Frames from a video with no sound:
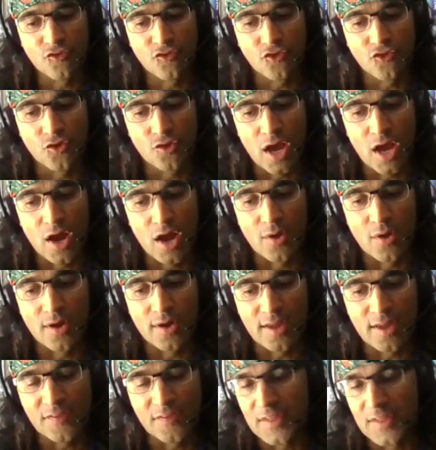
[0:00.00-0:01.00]
Did you go
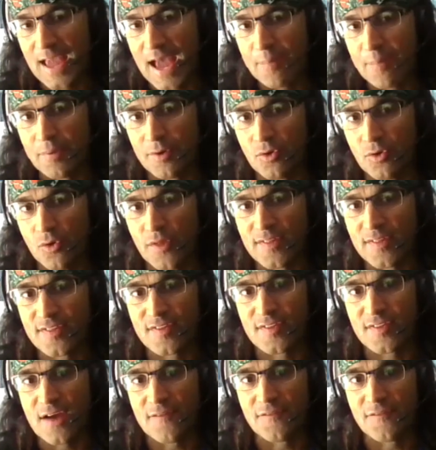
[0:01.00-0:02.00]
and get the app and all
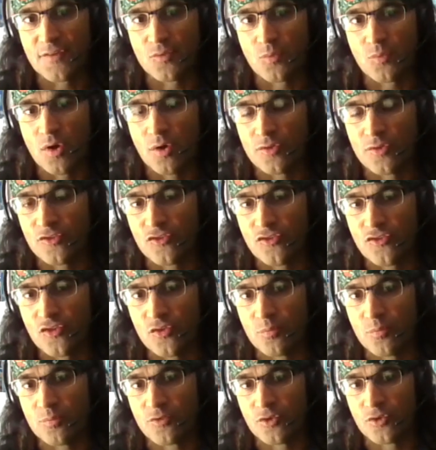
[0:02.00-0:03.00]
that stuff as well, or did
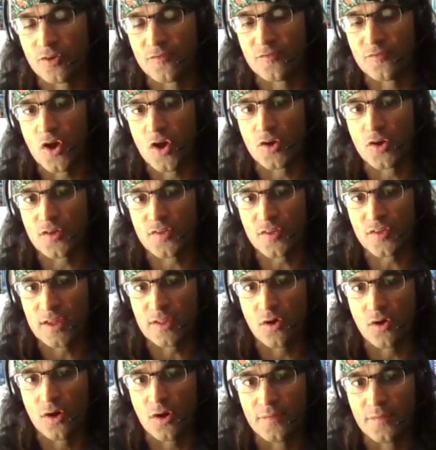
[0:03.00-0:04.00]
you sort of
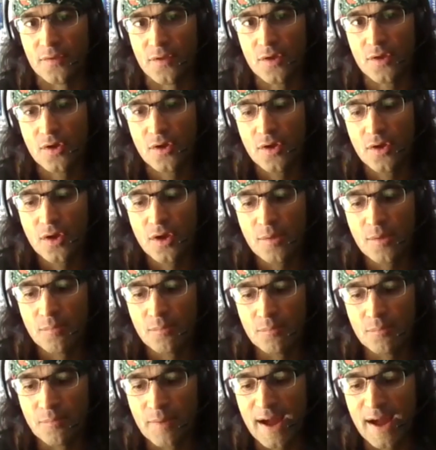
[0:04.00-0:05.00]
focusing on
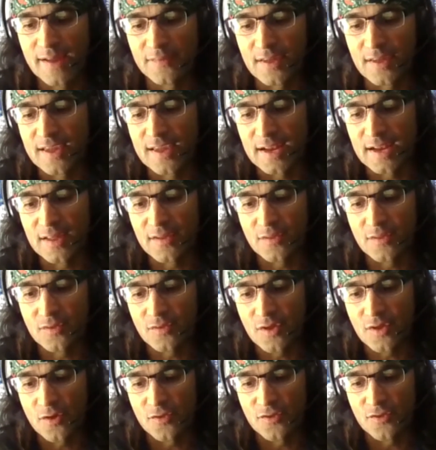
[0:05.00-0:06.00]
mainly
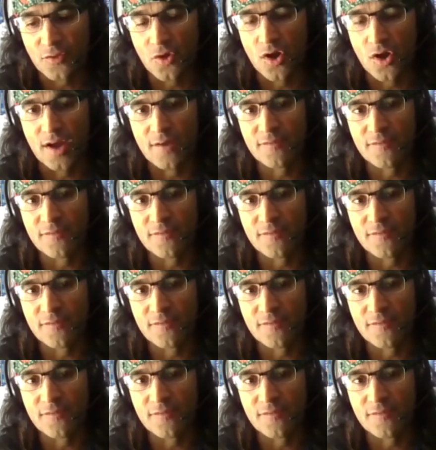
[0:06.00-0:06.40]
getting making